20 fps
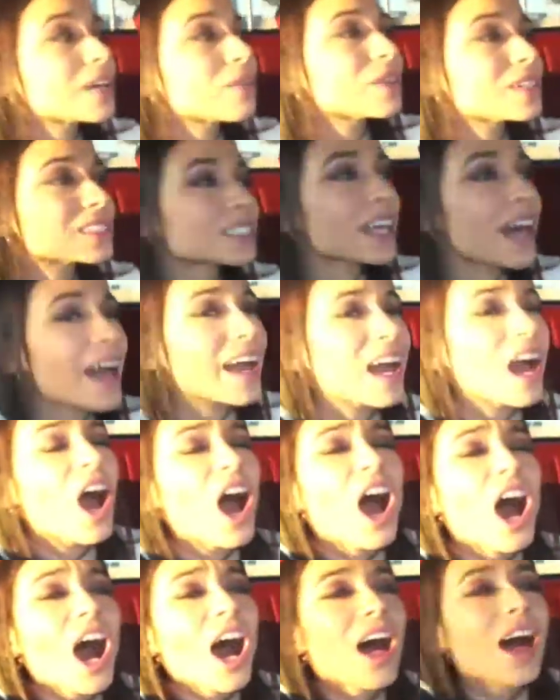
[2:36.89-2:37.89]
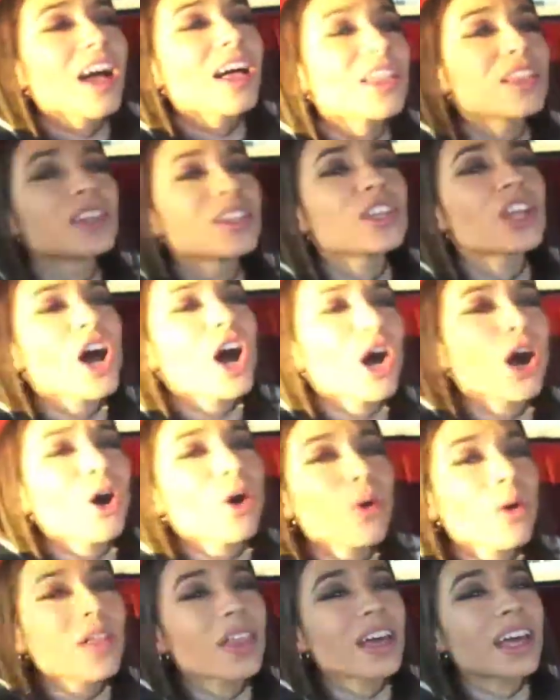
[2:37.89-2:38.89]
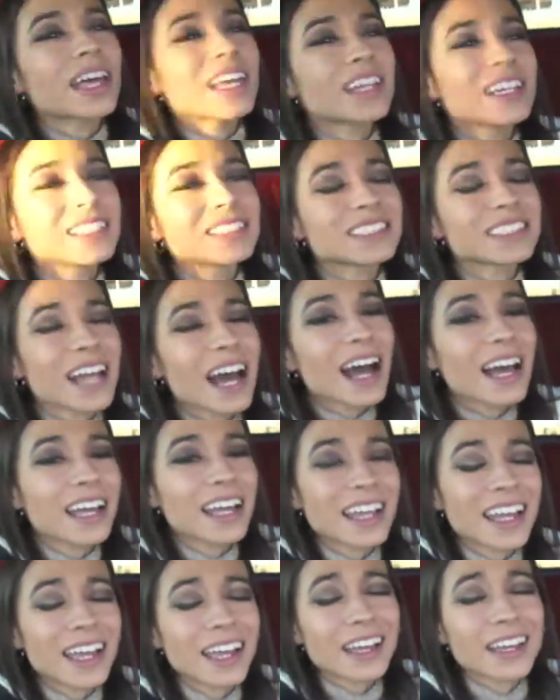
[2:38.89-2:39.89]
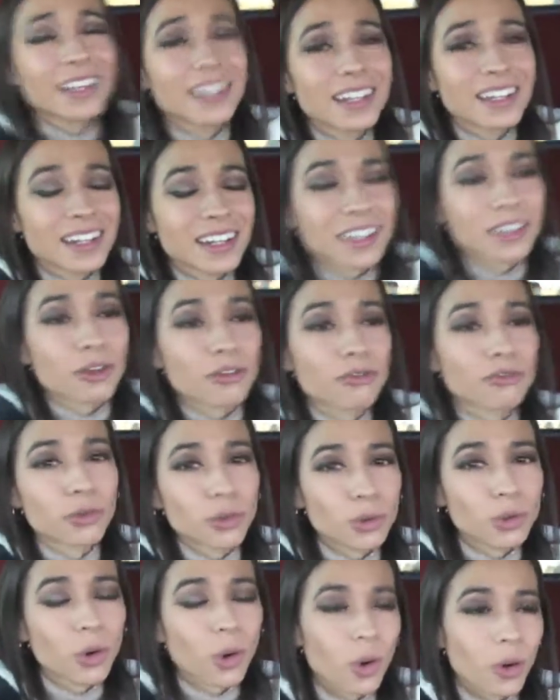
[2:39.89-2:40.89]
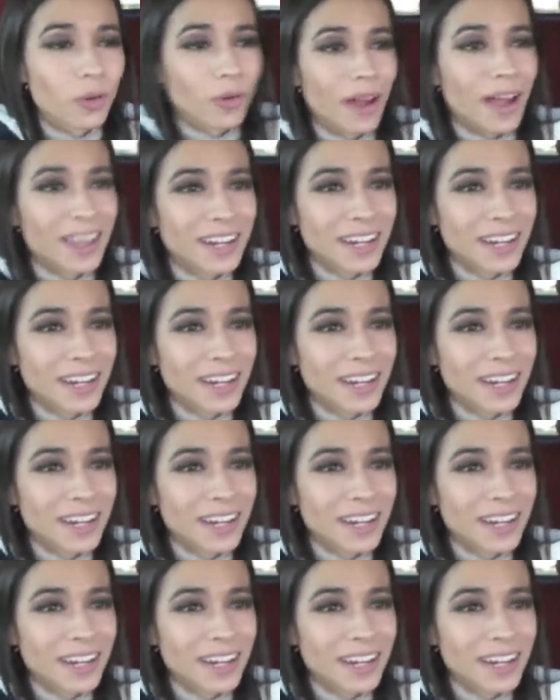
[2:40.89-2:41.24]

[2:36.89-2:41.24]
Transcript: was like, I was just like, hey. No, he is not eating in the food court right